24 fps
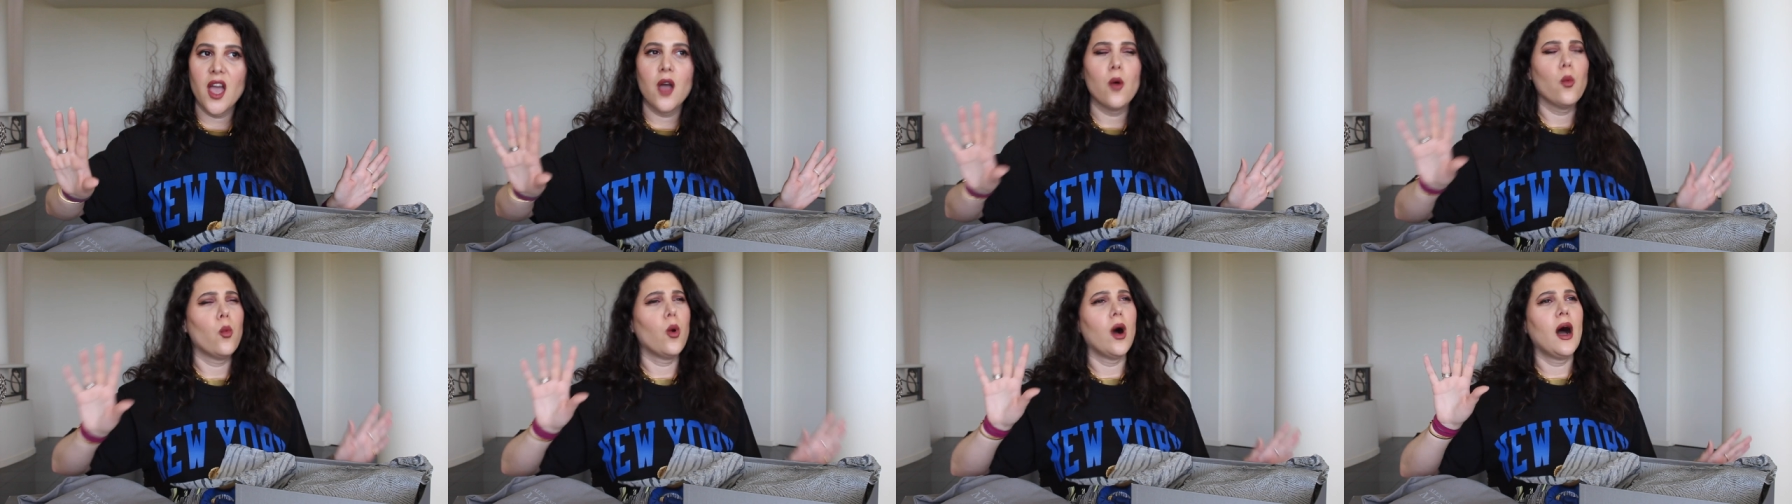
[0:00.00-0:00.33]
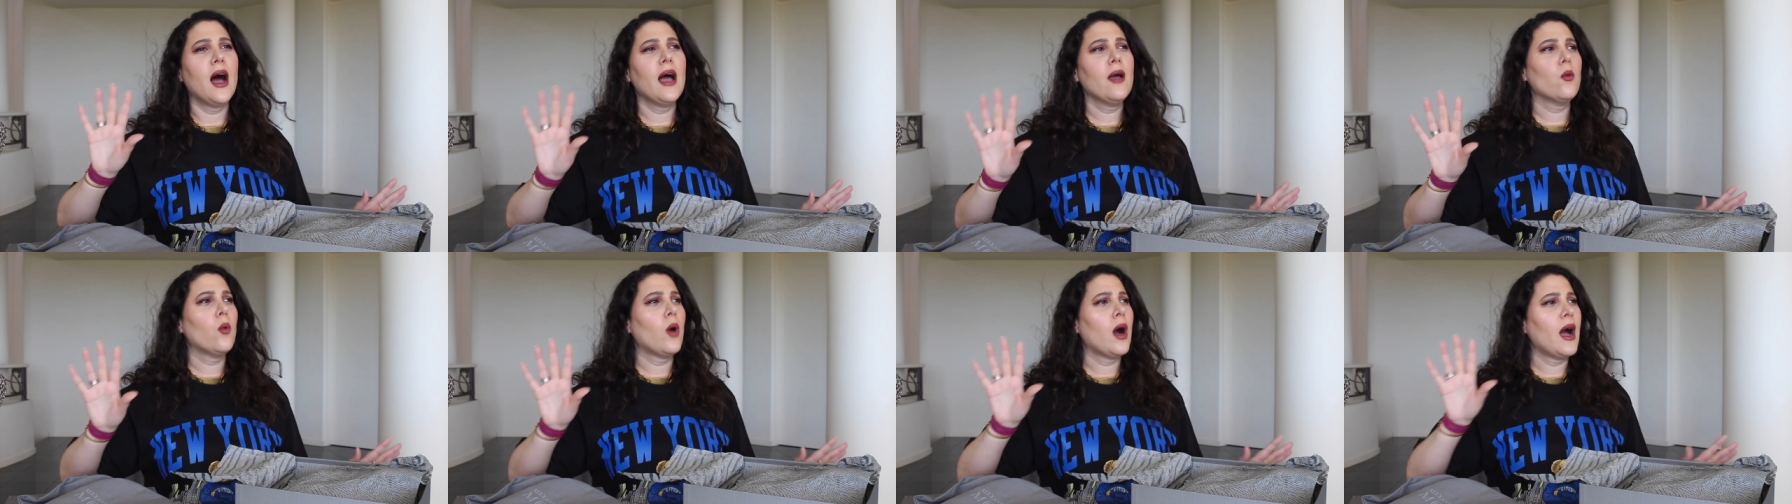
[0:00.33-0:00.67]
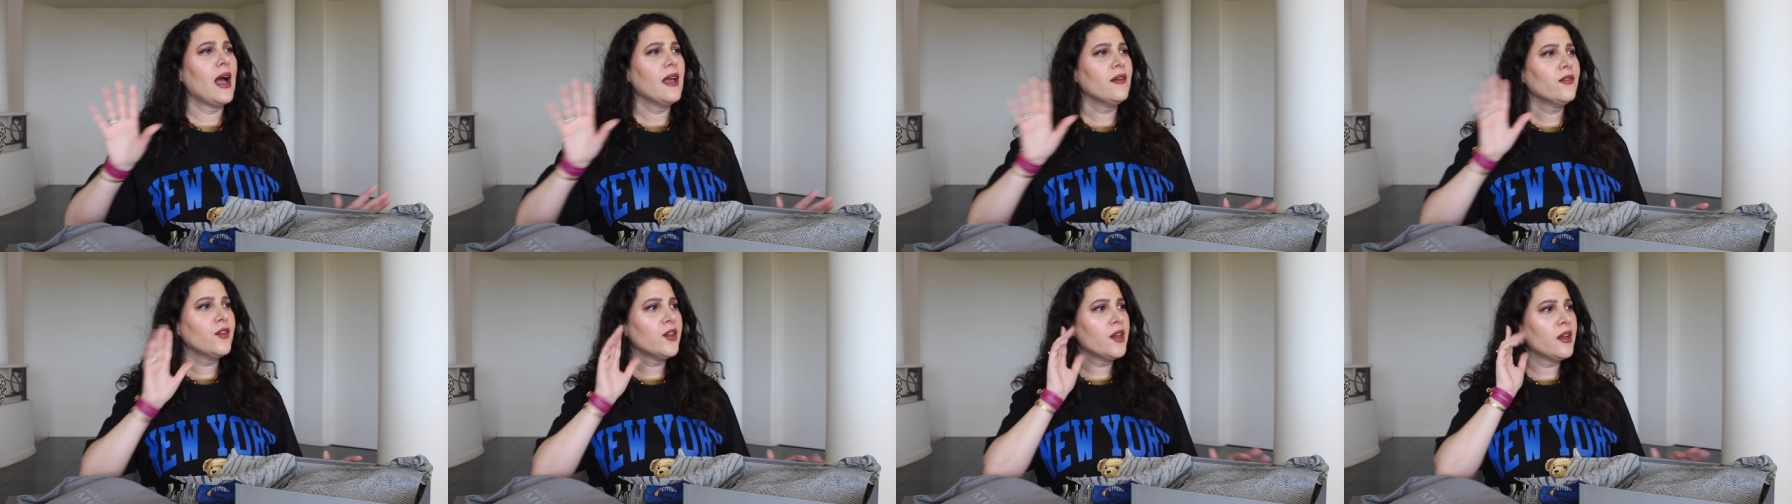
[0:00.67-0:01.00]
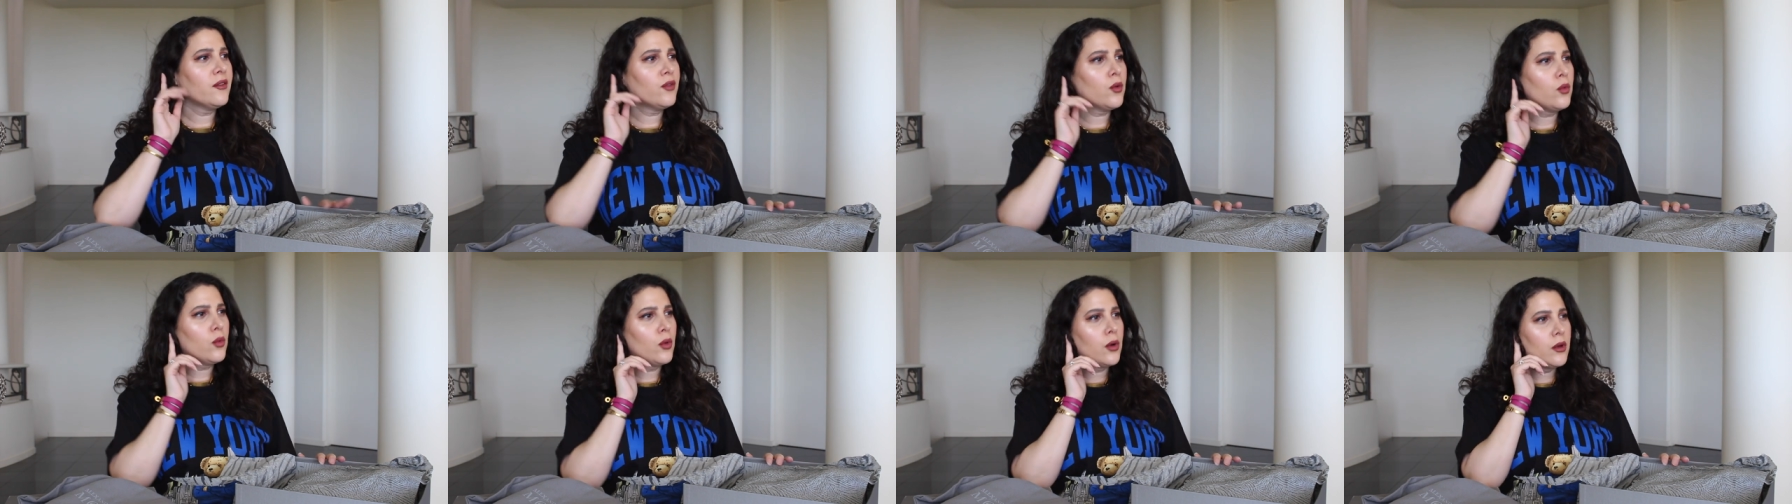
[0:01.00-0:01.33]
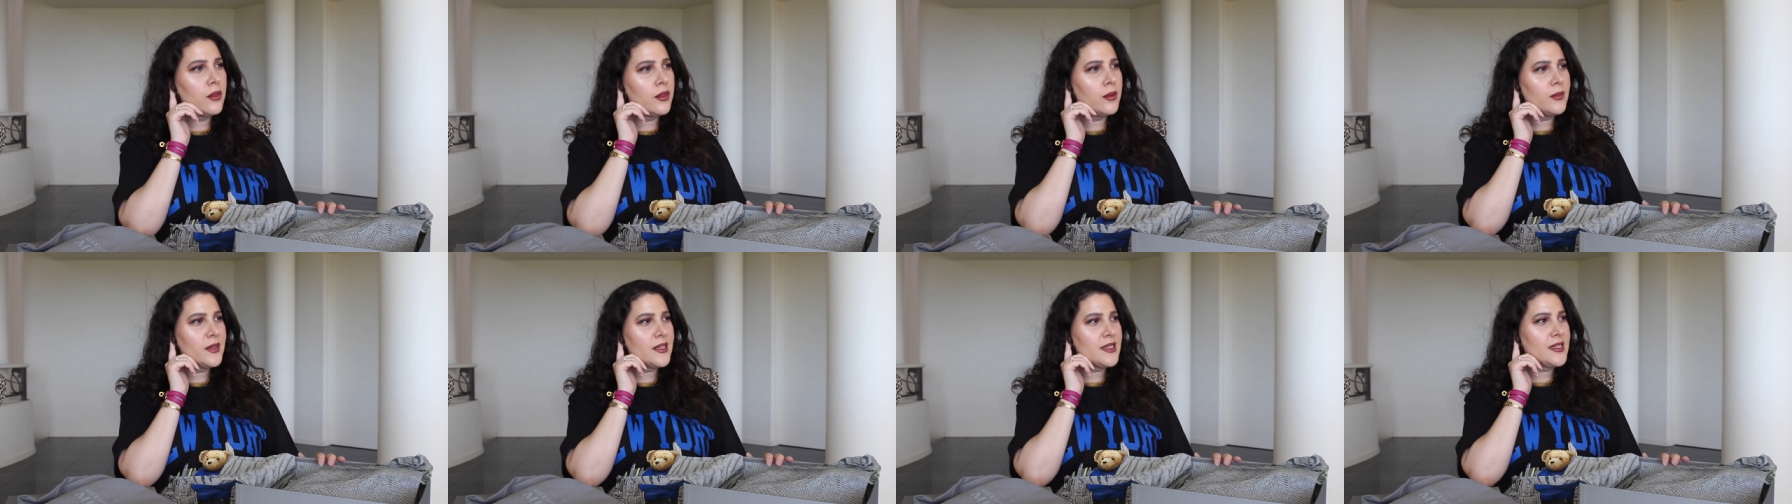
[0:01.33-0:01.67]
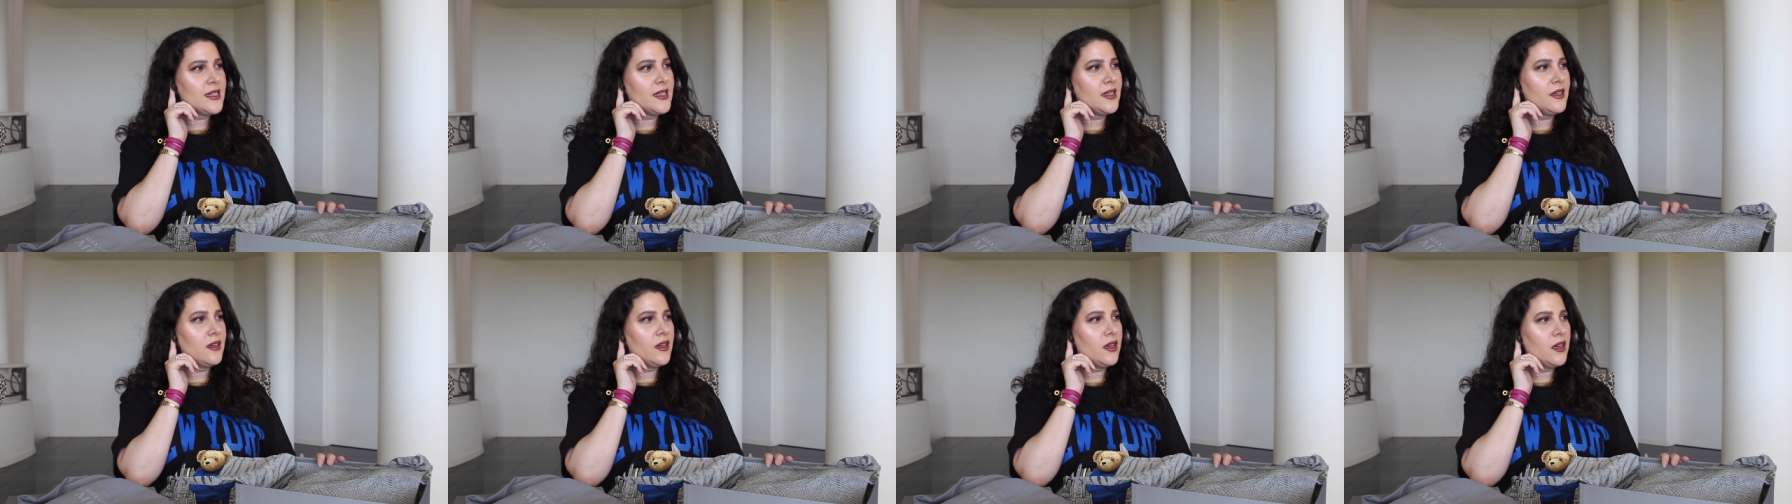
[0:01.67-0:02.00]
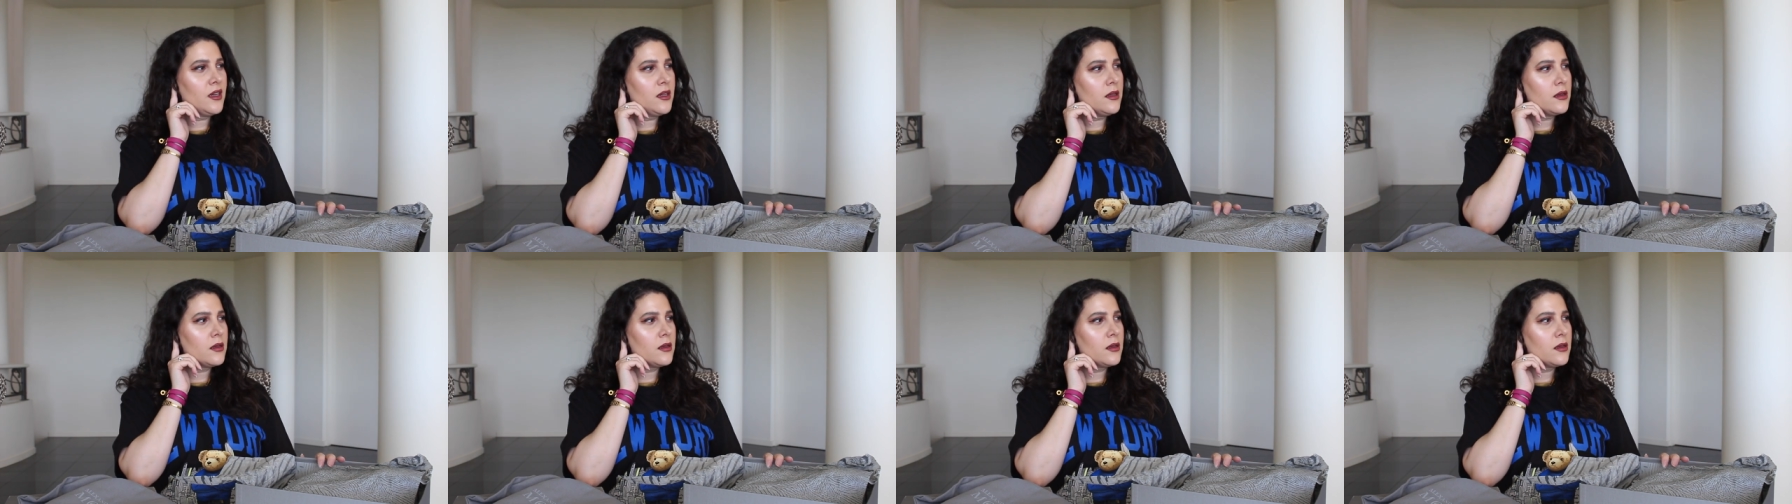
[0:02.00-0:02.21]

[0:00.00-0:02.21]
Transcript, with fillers: Why, why have you never worn them, Lucinda?